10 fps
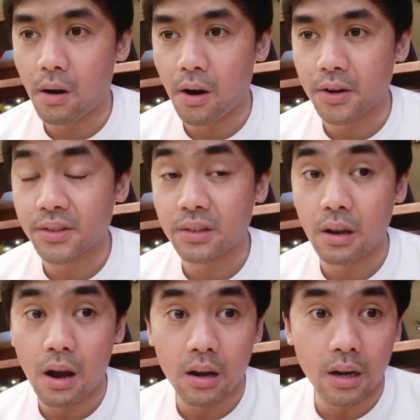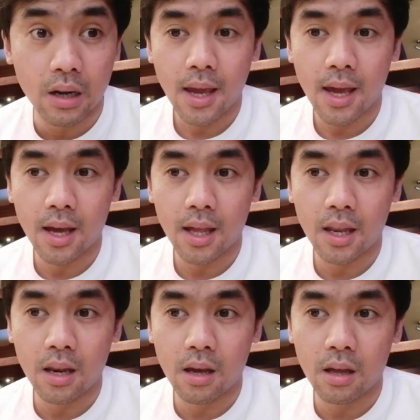are stuck,
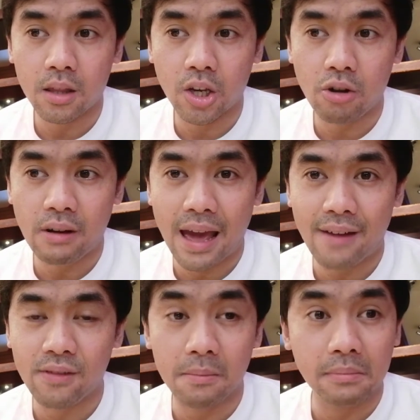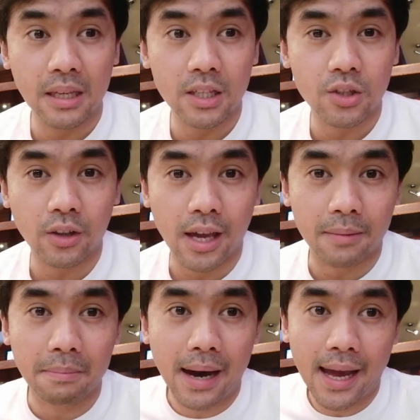and they don't have the means to get
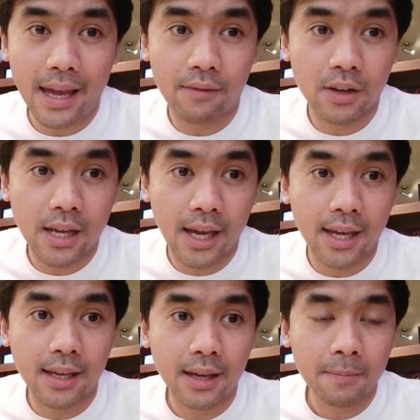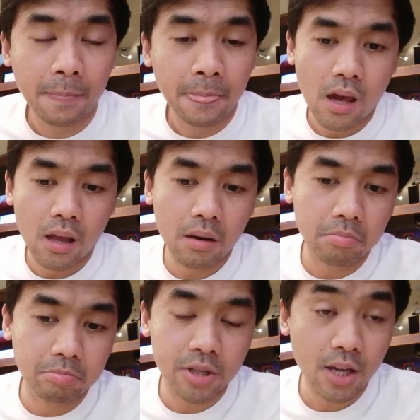by every day.
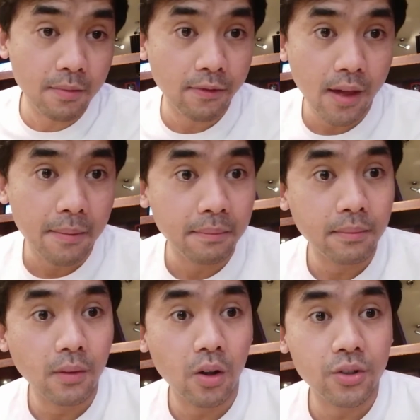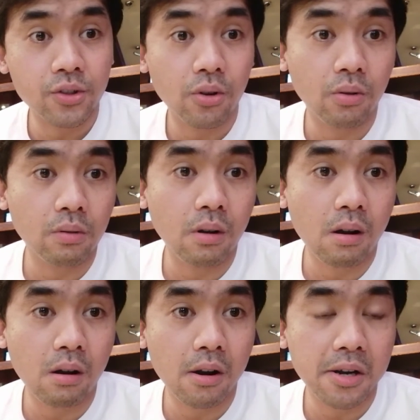And some of them also
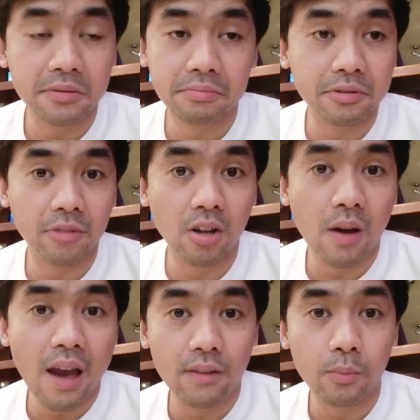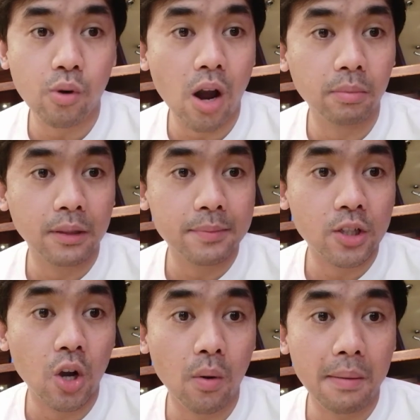are, having
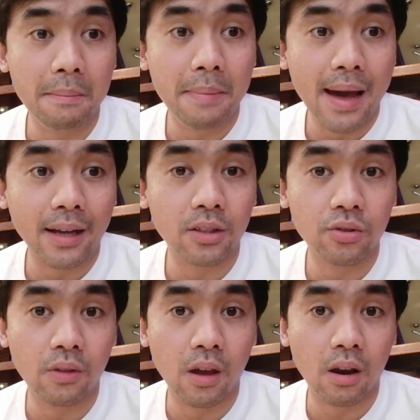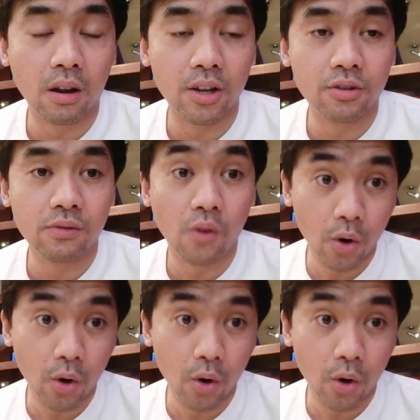problems going back to their country of